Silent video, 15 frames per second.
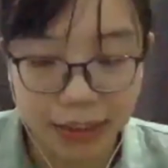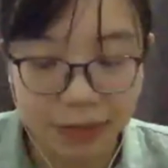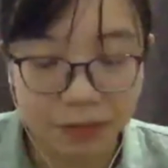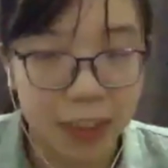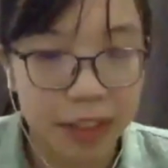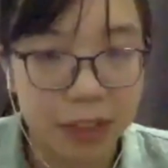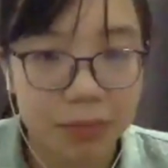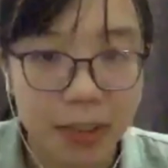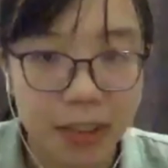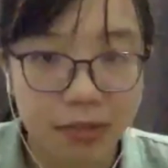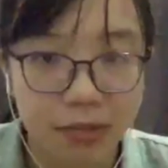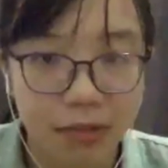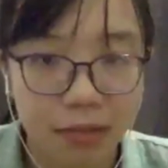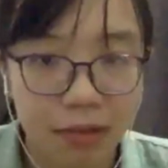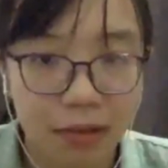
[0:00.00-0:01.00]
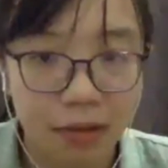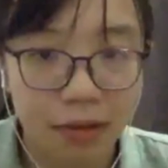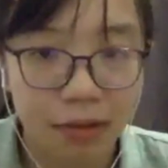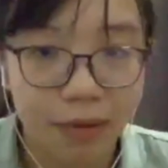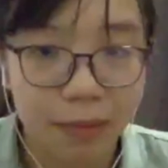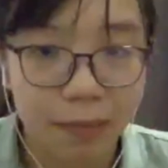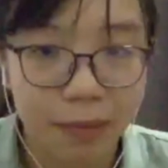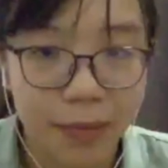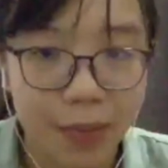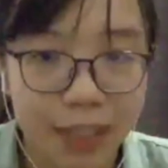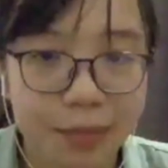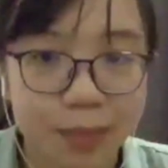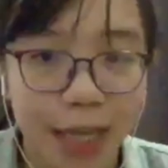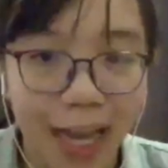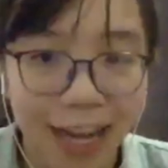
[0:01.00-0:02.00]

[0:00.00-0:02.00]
development? Yeah.